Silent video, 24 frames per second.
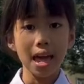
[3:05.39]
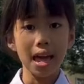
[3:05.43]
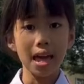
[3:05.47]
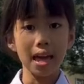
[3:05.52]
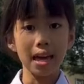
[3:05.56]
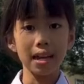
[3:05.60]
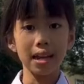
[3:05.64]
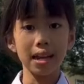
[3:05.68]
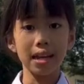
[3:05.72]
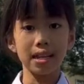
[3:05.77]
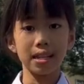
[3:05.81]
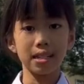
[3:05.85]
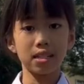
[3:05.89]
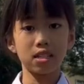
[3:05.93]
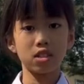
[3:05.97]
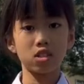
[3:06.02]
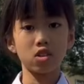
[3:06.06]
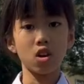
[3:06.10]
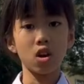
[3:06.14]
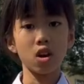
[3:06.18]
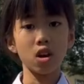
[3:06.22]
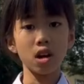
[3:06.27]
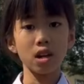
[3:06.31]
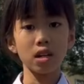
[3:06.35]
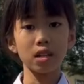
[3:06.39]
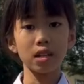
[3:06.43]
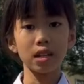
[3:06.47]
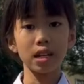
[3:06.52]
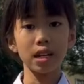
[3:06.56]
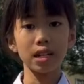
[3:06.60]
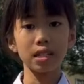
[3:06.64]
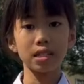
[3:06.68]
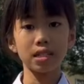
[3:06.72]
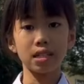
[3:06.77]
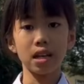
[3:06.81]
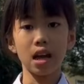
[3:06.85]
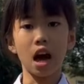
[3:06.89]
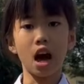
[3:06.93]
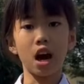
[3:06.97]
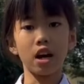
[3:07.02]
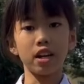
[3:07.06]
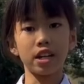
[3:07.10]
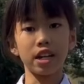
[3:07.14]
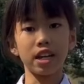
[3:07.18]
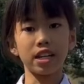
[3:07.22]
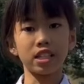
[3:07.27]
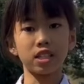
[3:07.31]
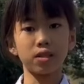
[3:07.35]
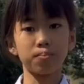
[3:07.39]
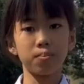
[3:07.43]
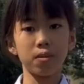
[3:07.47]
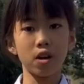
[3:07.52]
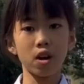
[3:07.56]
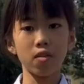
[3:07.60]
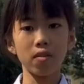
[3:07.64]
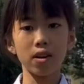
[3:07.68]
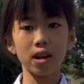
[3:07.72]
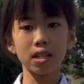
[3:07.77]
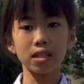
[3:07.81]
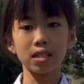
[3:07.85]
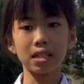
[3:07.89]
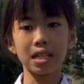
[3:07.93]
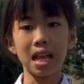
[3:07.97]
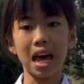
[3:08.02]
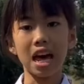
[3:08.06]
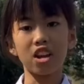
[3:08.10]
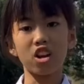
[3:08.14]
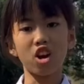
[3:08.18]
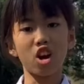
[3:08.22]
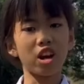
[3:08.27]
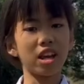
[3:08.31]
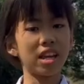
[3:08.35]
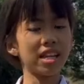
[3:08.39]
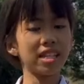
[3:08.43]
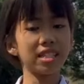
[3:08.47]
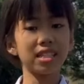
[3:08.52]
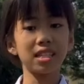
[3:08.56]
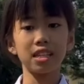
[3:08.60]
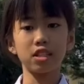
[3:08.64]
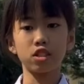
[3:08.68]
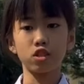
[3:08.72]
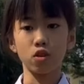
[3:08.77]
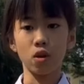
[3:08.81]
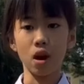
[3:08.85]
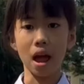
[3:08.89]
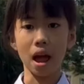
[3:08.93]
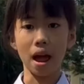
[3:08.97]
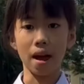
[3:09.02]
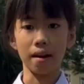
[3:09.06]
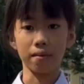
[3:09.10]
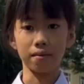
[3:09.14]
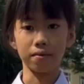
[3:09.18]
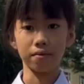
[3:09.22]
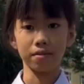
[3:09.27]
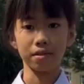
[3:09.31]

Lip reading: It is certainly an experience that not easy to have.